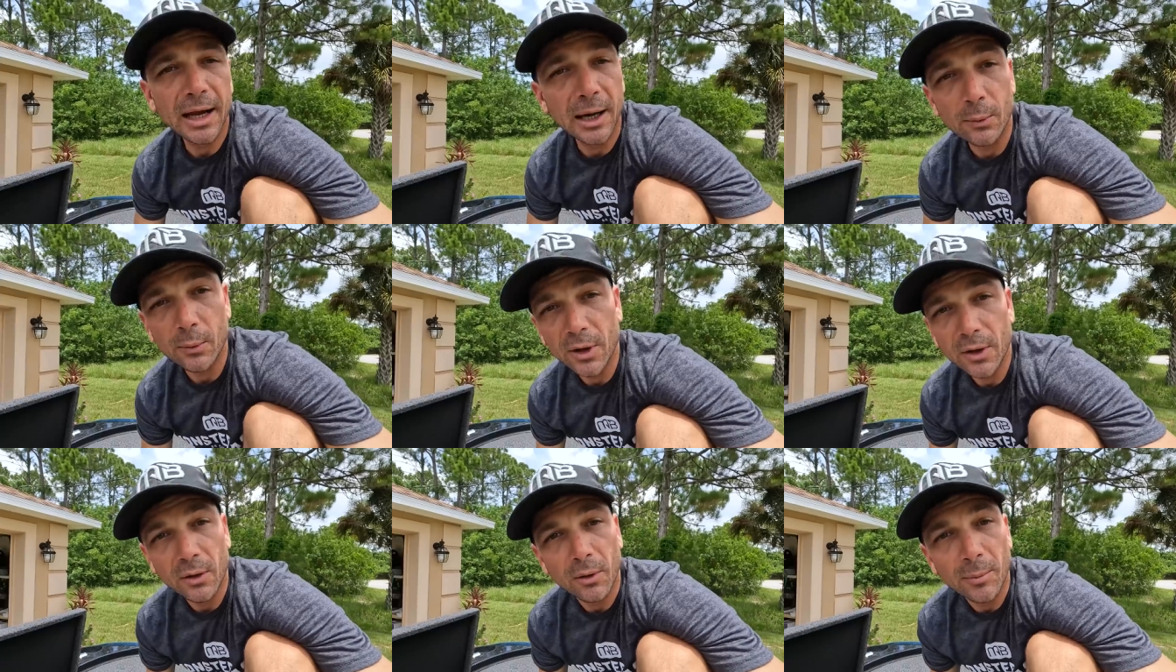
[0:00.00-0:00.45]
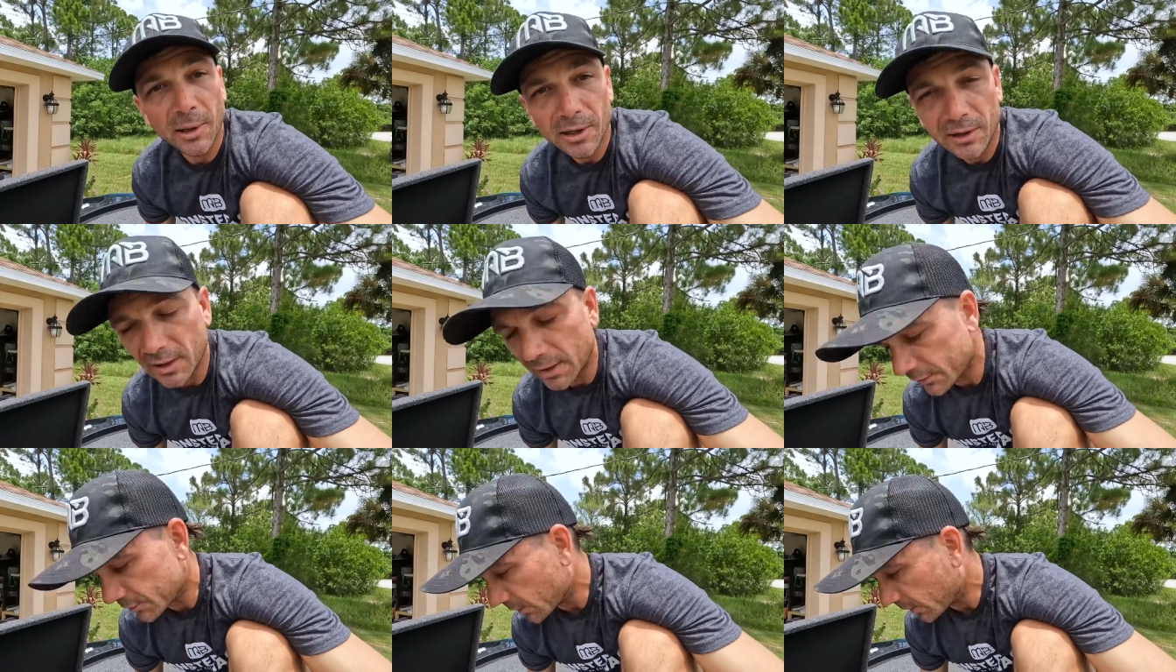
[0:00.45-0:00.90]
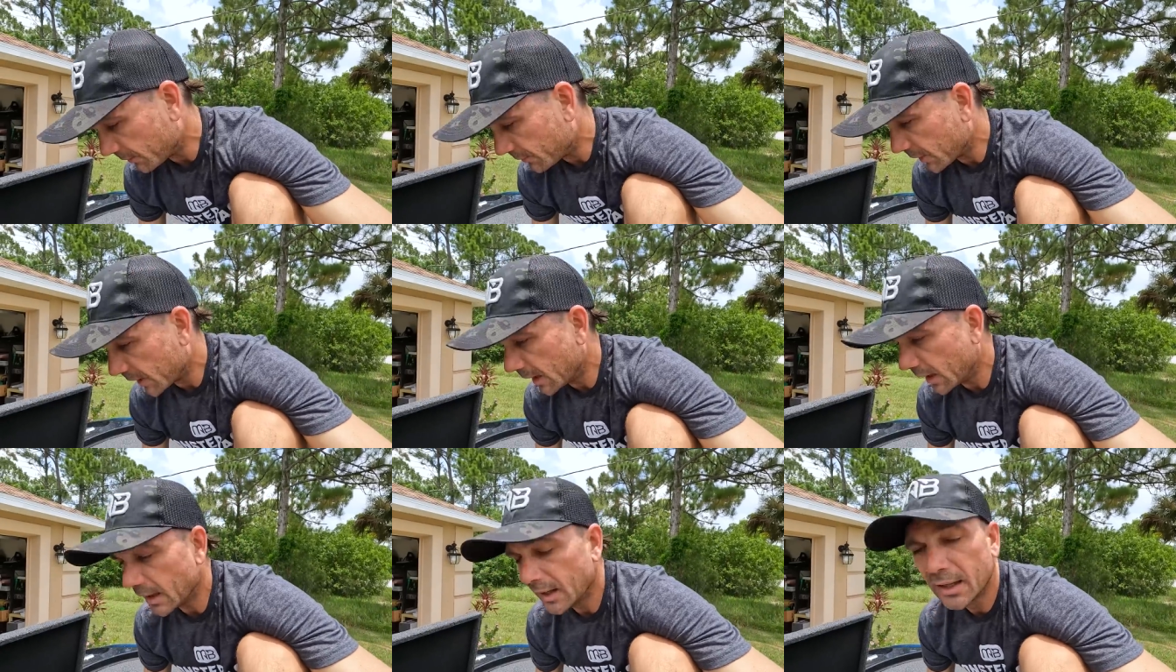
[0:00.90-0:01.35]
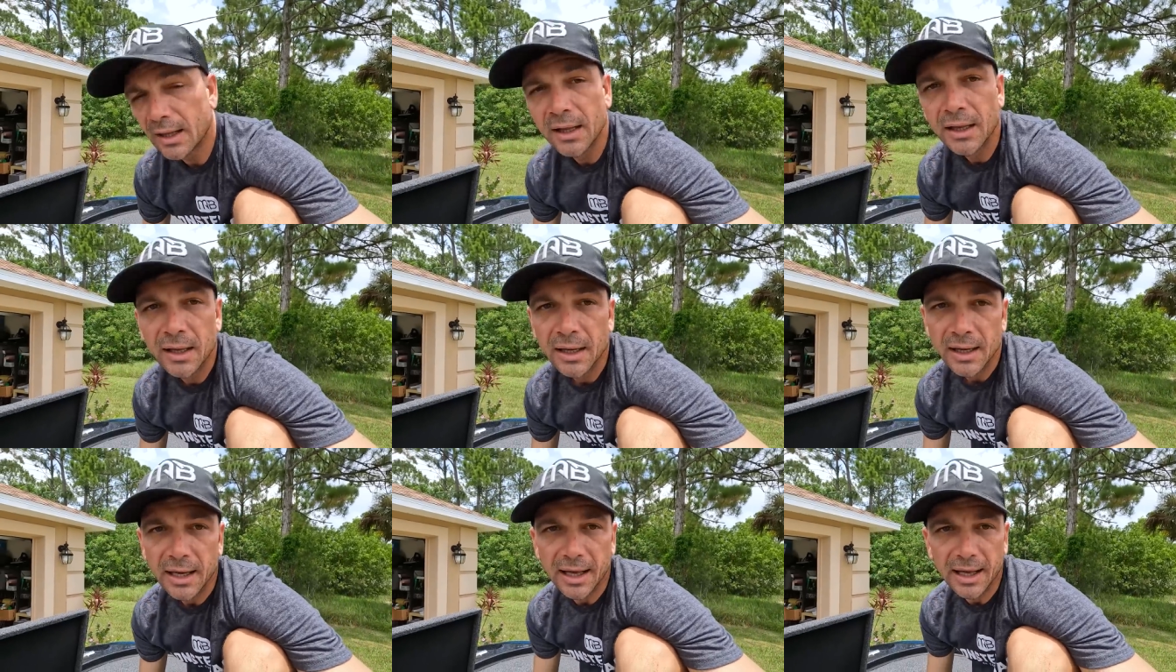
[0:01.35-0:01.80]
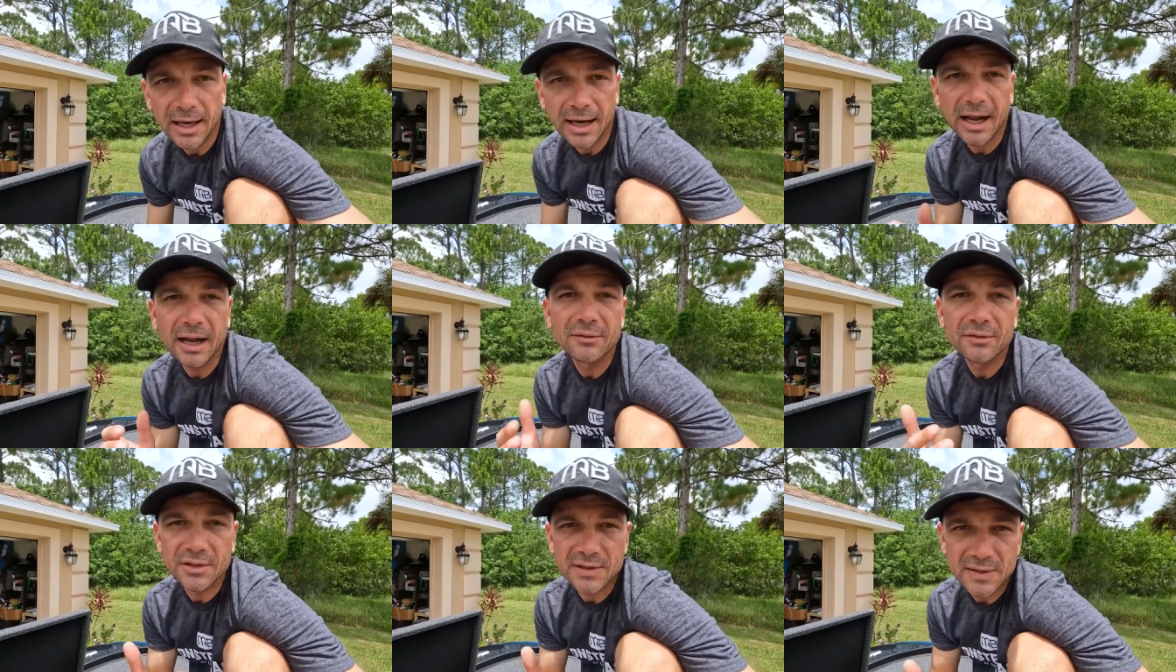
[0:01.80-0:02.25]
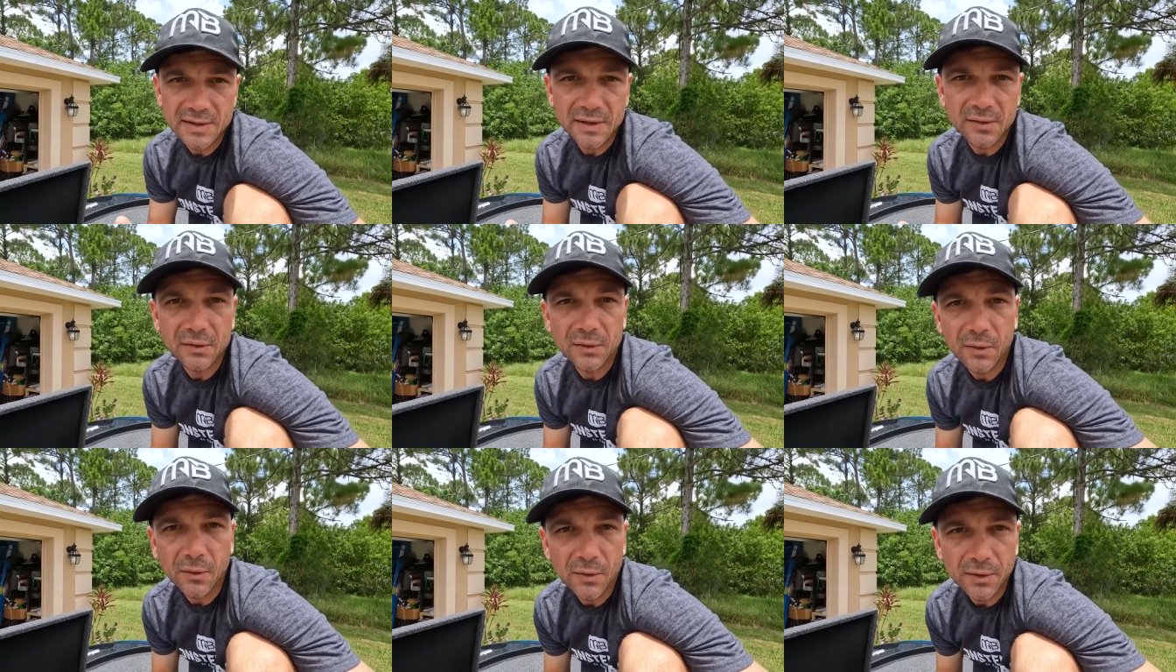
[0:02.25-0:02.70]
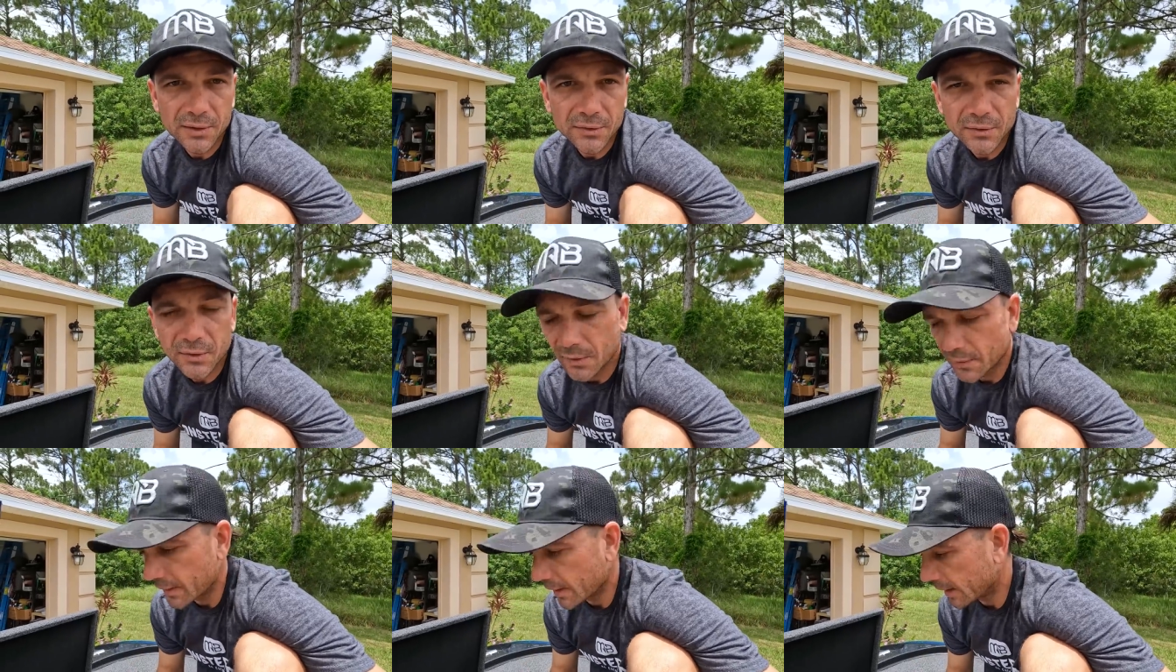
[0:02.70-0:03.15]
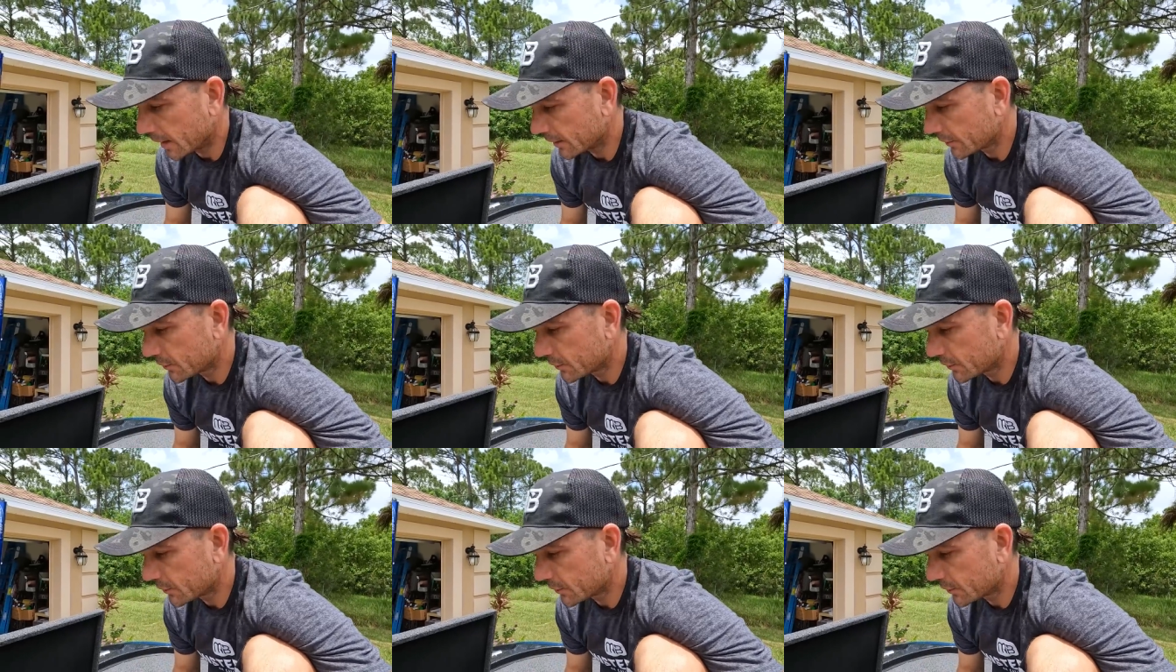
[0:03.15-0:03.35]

and I run all my graphs off that. And I have the SeaClear harness on there.